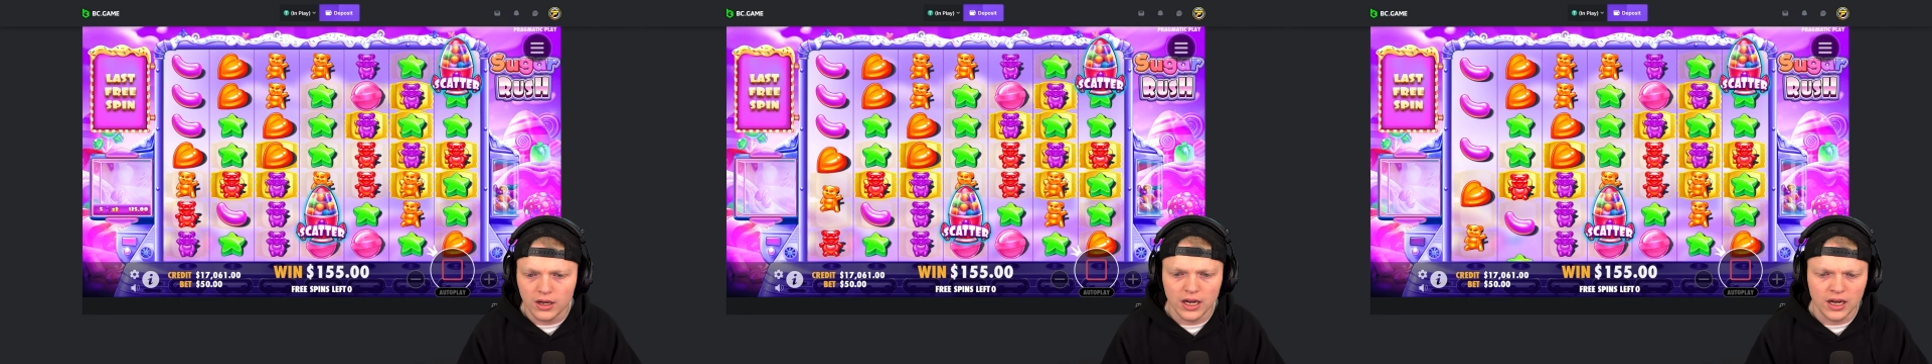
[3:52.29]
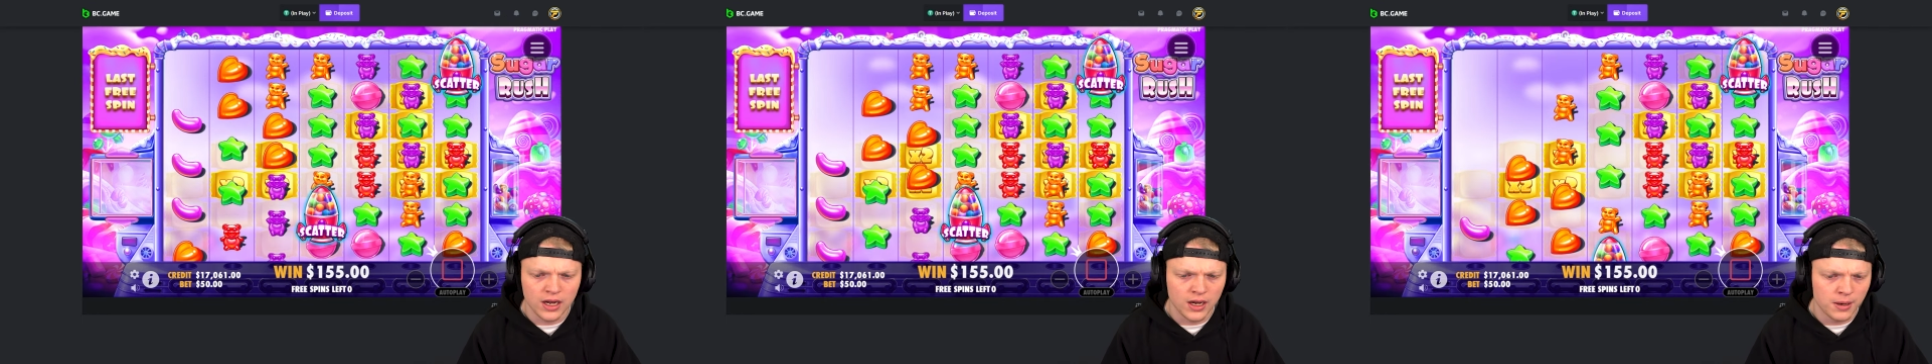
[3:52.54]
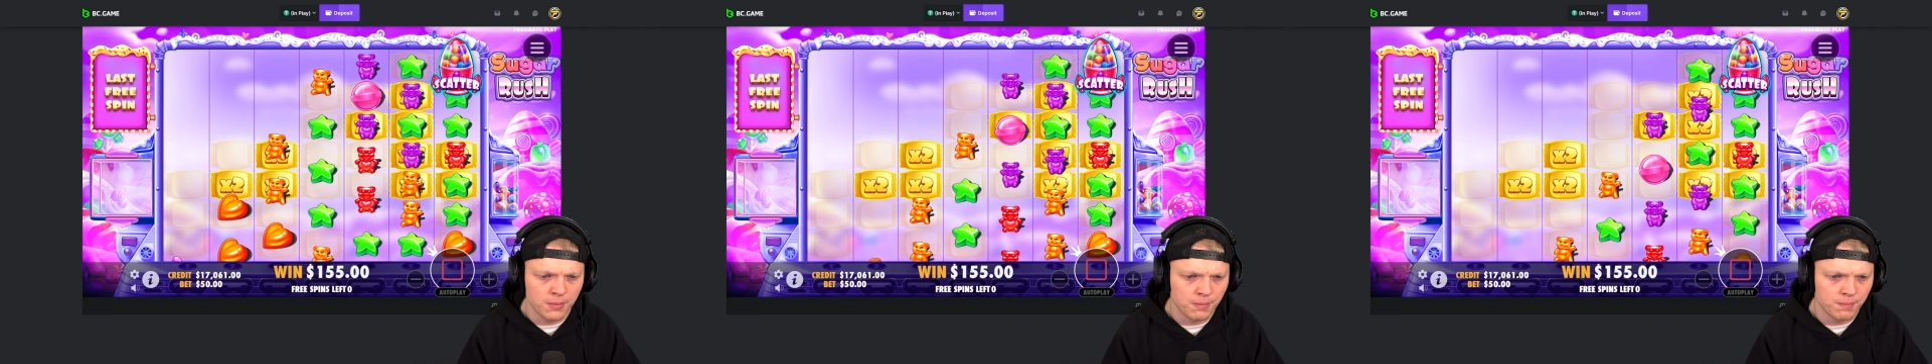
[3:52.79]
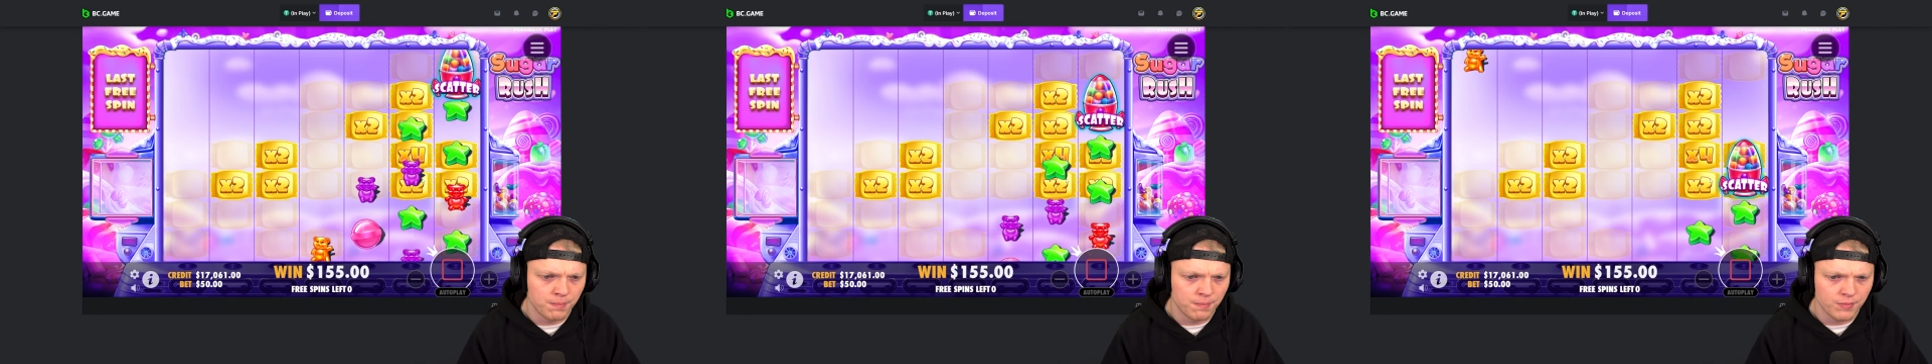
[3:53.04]
on
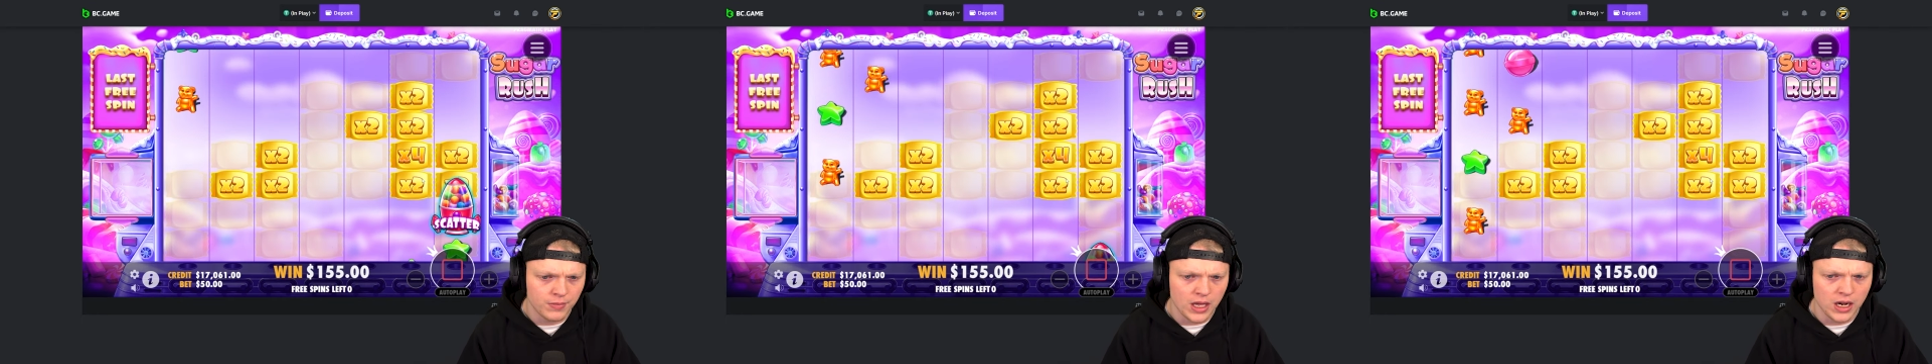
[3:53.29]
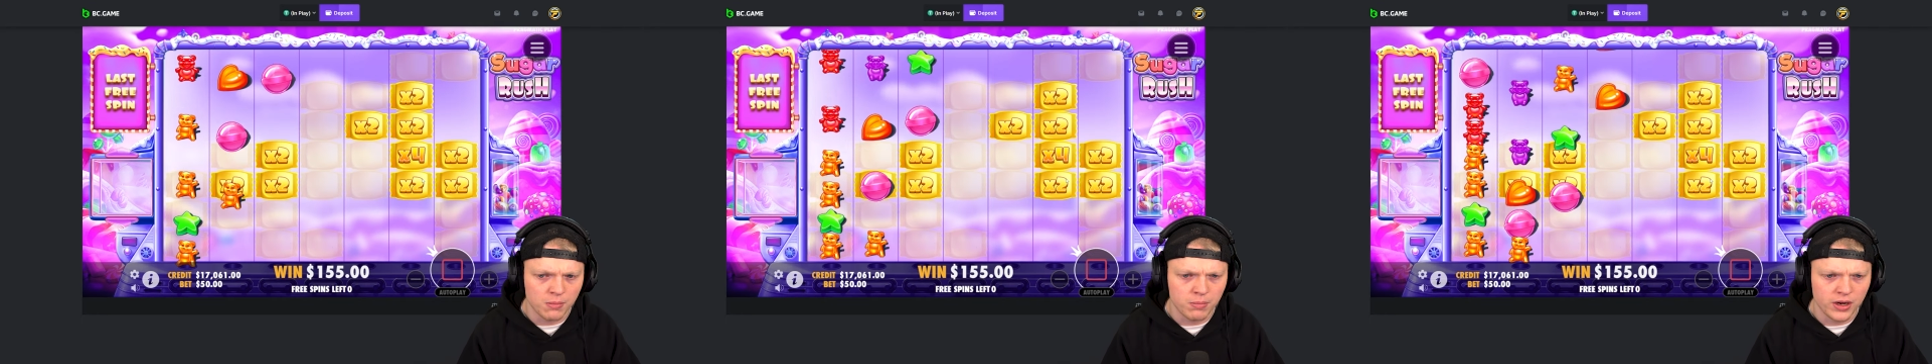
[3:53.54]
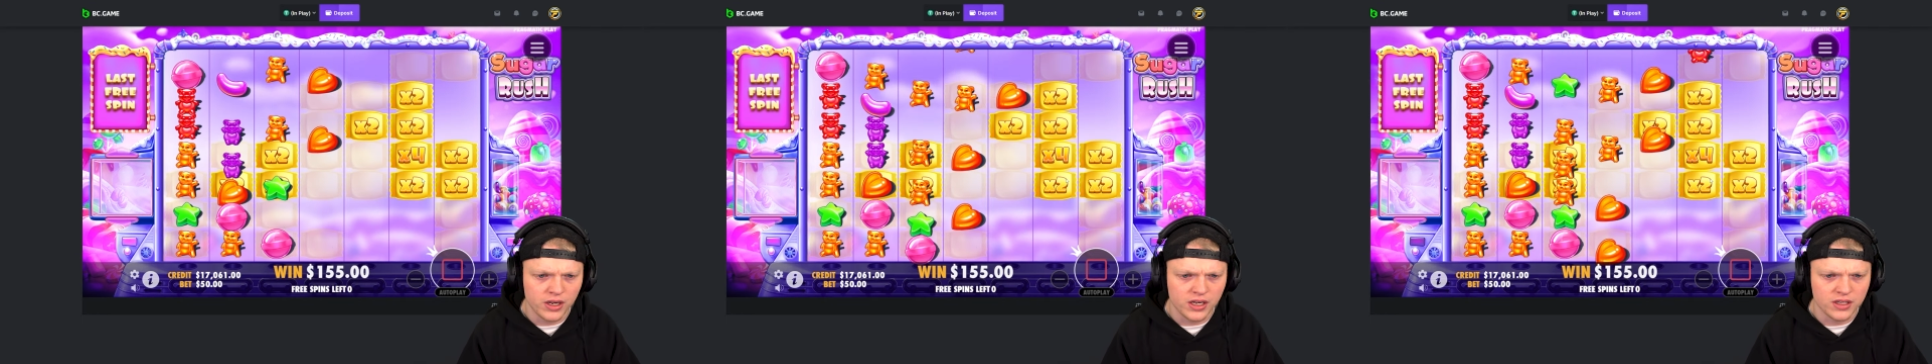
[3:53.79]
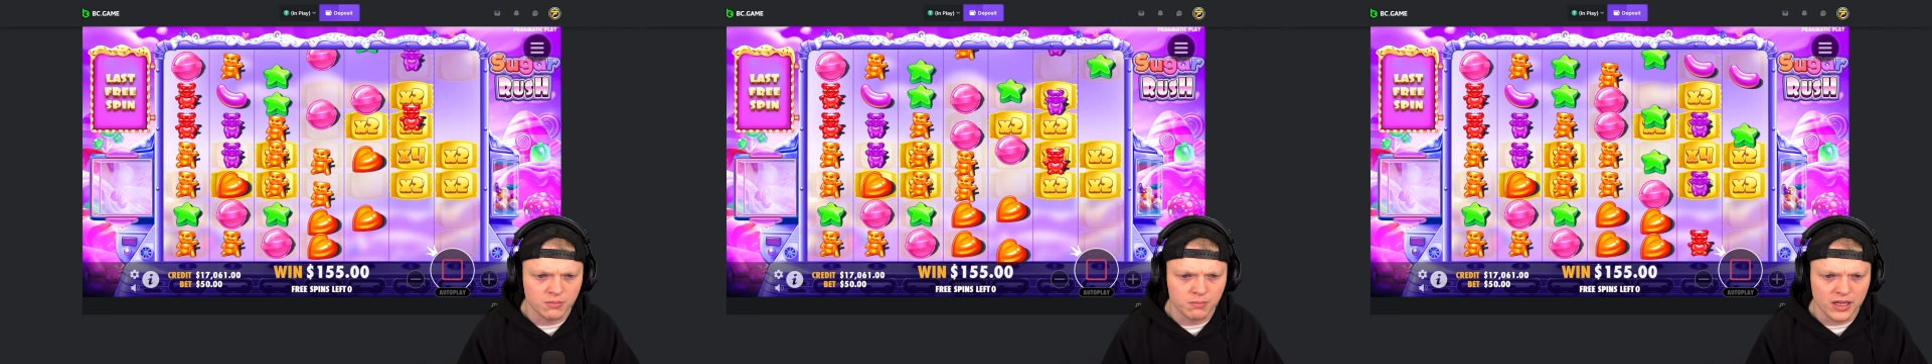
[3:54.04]
a pretty
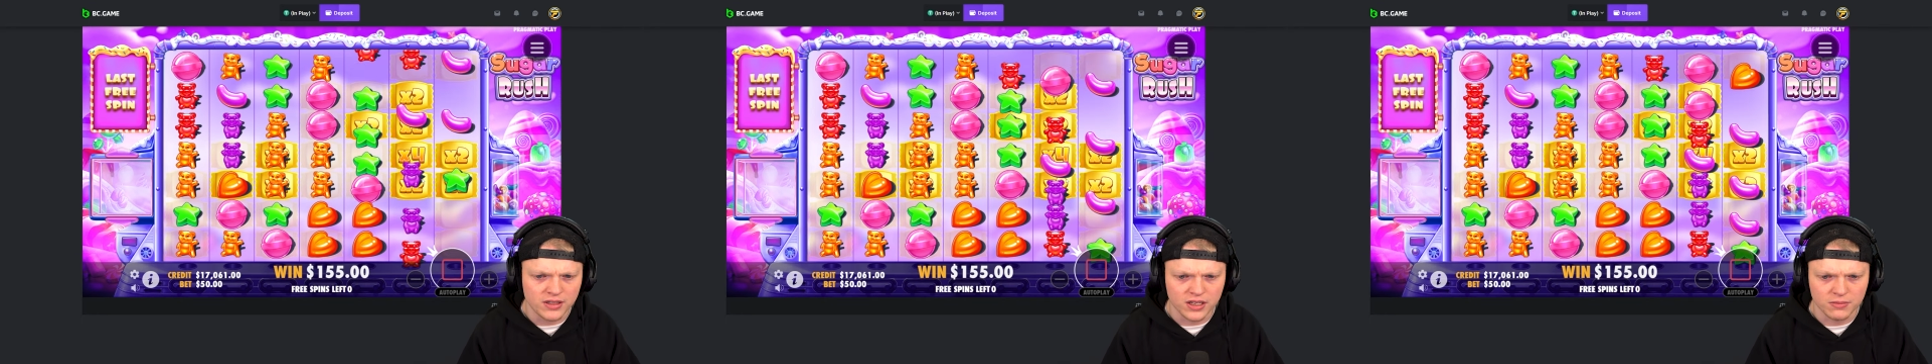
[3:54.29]
decent bet size.